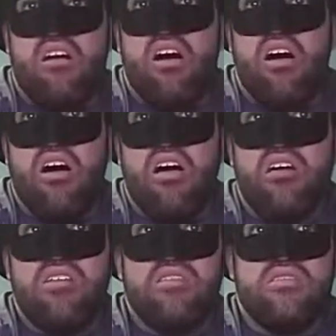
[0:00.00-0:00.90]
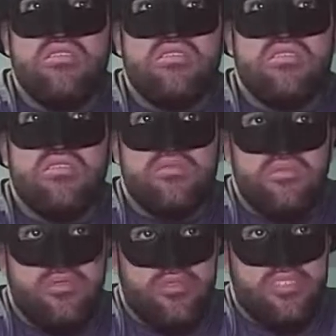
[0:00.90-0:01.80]
oh
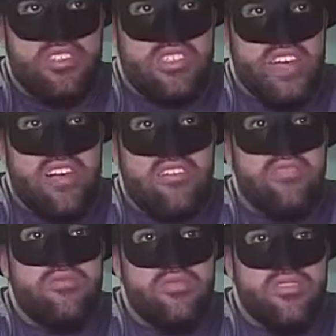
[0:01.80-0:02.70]
must be real scary